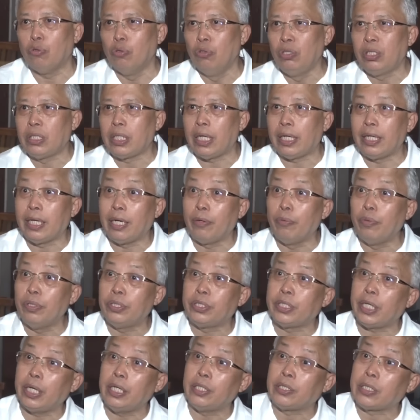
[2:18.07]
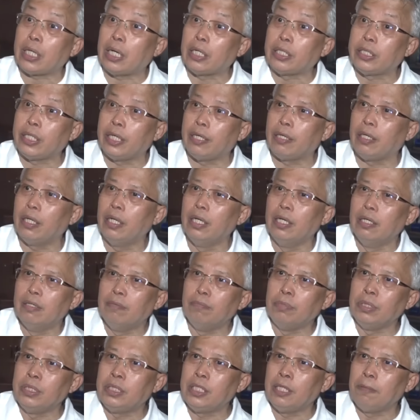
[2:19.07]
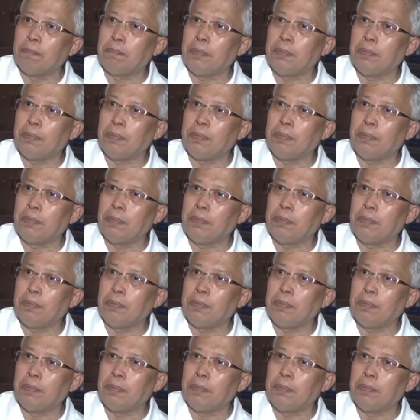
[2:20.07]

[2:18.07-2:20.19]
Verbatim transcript: Ulta, they will say, start saying, B J